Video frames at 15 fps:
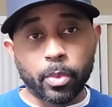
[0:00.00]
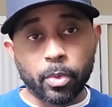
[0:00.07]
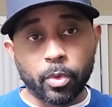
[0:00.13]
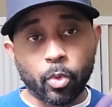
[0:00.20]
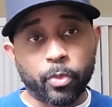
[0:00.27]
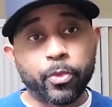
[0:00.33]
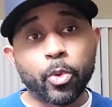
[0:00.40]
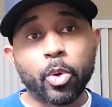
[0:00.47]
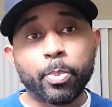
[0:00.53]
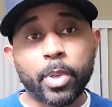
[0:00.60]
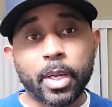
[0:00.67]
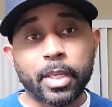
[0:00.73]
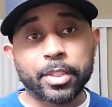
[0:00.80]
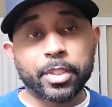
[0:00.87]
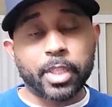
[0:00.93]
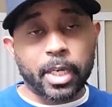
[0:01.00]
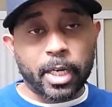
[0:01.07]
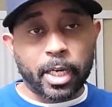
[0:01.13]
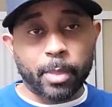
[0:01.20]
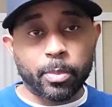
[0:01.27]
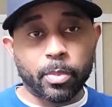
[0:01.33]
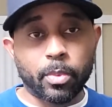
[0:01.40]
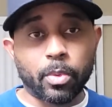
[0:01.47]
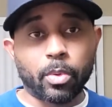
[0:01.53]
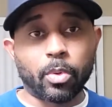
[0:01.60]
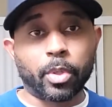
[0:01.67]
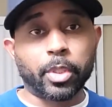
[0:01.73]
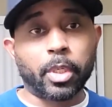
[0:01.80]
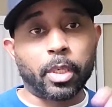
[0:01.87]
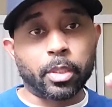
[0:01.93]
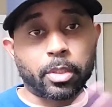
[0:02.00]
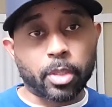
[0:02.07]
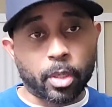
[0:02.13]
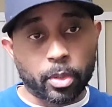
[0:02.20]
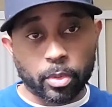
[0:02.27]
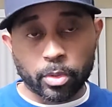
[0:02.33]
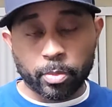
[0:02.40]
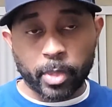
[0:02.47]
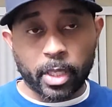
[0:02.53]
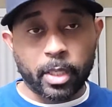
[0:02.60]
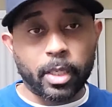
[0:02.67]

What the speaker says: Do a full polish job on your internals, man.